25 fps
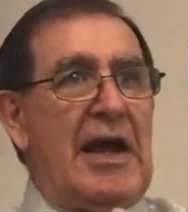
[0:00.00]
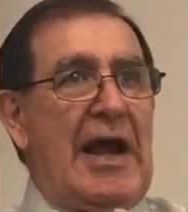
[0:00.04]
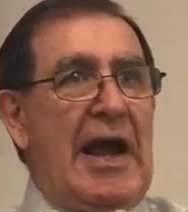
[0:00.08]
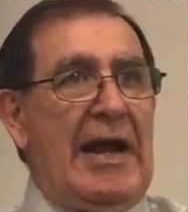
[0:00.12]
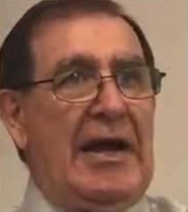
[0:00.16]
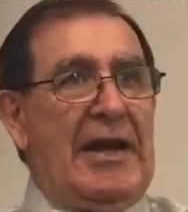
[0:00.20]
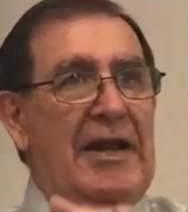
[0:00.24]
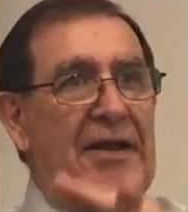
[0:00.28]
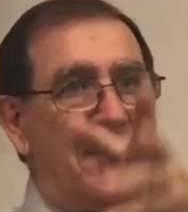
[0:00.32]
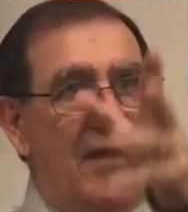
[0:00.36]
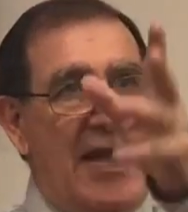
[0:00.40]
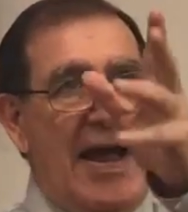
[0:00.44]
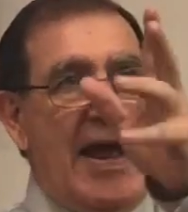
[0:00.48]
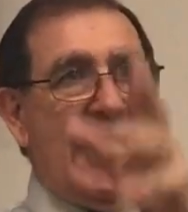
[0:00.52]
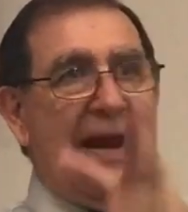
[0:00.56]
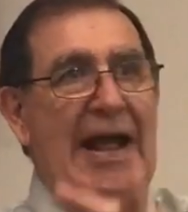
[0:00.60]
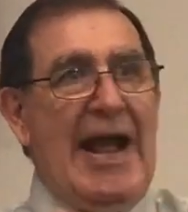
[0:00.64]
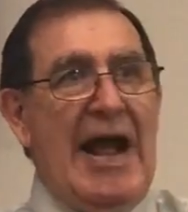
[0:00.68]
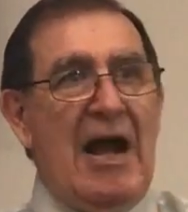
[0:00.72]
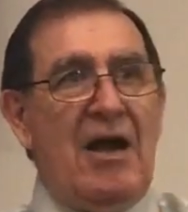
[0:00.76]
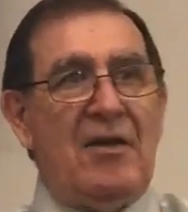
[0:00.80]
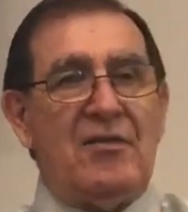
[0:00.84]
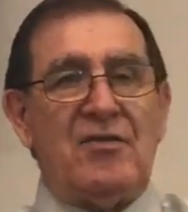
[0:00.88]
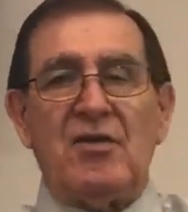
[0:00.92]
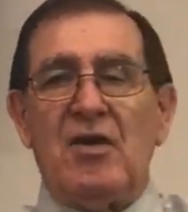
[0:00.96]
And in that
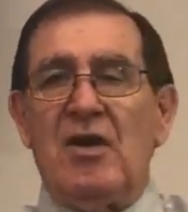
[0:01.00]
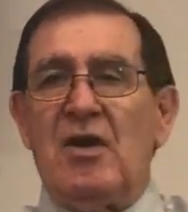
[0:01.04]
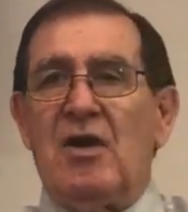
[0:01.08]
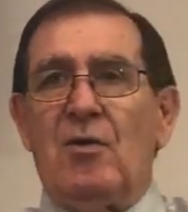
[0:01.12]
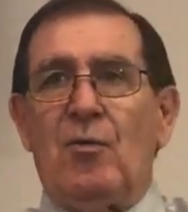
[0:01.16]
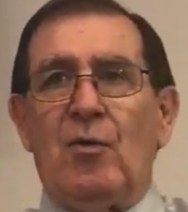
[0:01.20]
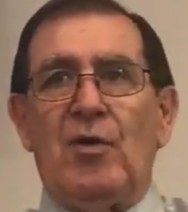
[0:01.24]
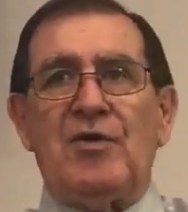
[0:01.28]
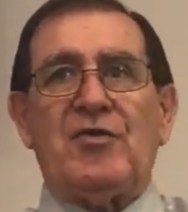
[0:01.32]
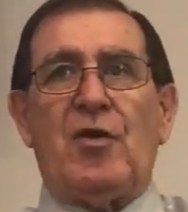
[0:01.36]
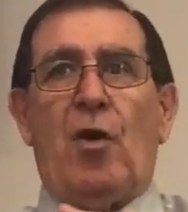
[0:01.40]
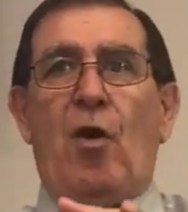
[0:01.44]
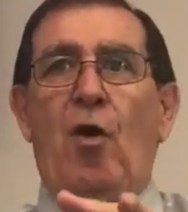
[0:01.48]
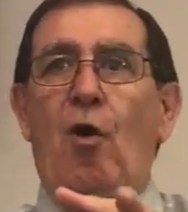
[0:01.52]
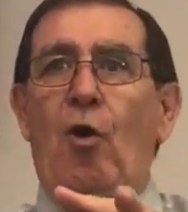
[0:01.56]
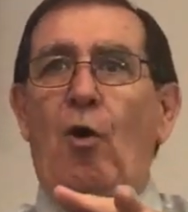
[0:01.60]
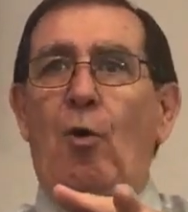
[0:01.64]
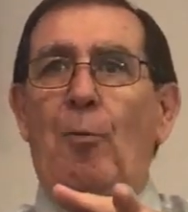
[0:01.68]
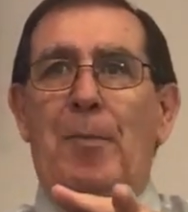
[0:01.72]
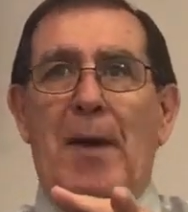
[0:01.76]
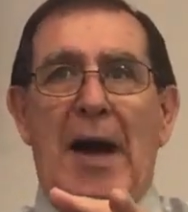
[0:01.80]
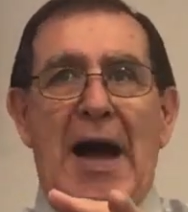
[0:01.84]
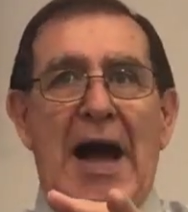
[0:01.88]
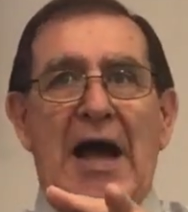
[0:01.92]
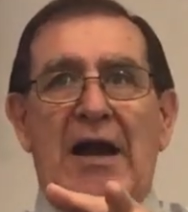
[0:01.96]
house was a
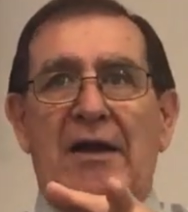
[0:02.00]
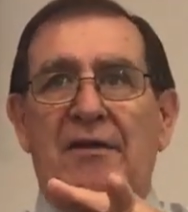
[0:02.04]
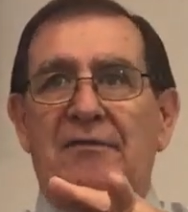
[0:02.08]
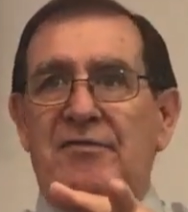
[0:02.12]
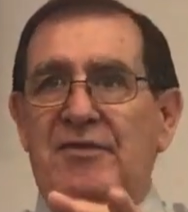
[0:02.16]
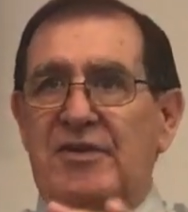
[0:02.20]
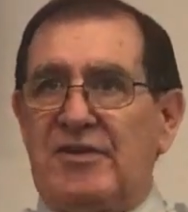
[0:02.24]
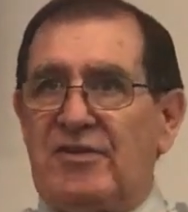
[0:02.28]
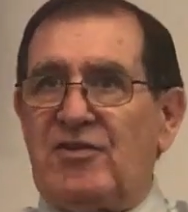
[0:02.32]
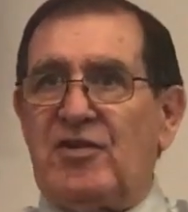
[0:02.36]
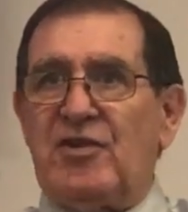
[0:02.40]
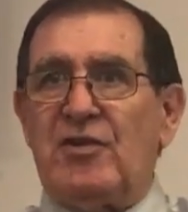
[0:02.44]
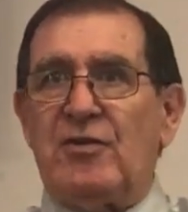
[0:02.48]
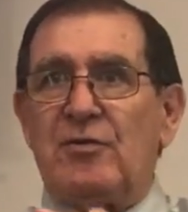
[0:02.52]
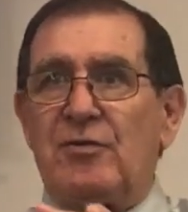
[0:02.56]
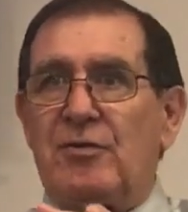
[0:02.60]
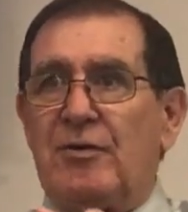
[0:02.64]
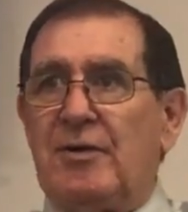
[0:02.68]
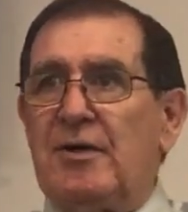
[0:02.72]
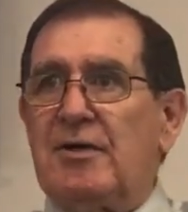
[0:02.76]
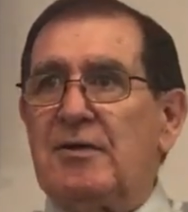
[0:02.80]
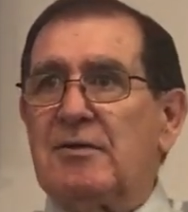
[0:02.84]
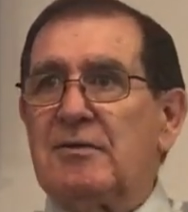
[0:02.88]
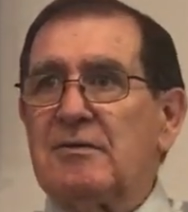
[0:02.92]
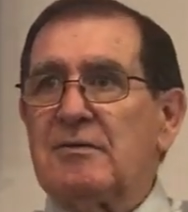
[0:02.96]
whole pile of
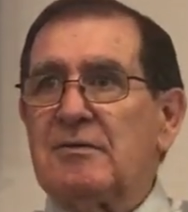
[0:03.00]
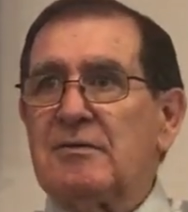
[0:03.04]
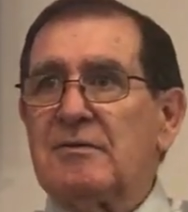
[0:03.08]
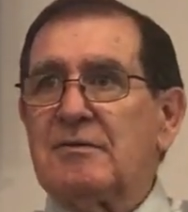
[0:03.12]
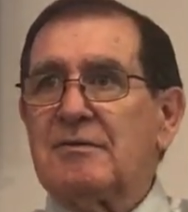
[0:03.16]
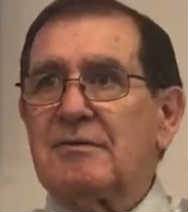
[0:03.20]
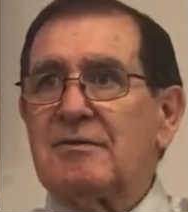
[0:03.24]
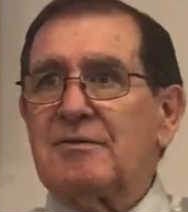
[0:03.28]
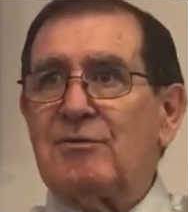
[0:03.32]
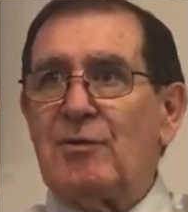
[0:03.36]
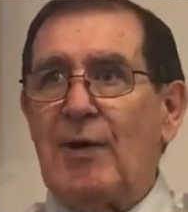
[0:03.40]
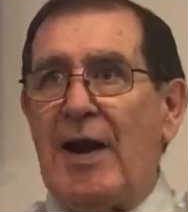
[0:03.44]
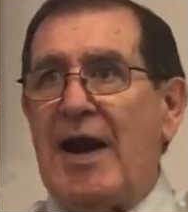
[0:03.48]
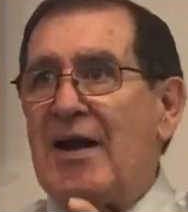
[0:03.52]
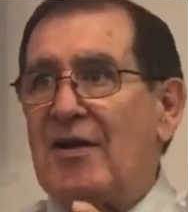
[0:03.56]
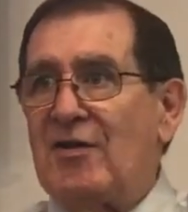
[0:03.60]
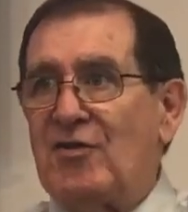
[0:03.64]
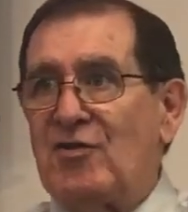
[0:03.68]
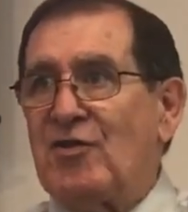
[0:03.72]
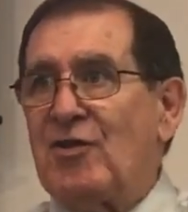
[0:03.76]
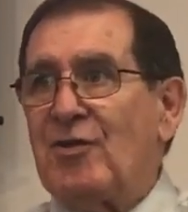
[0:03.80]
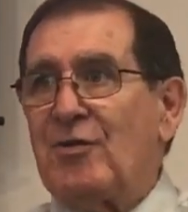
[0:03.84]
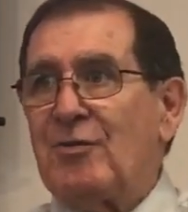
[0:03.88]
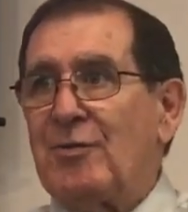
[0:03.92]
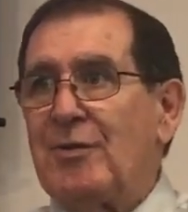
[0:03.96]
children
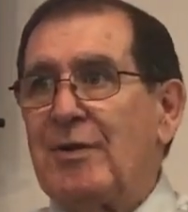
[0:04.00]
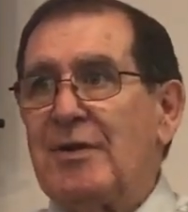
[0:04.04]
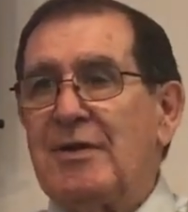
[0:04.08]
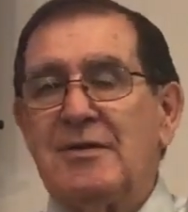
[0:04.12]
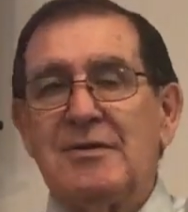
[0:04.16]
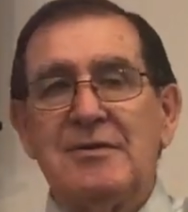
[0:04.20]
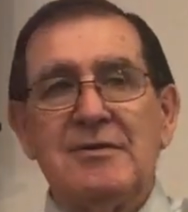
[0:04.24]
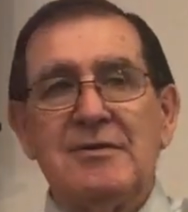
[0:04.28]
grandchildren.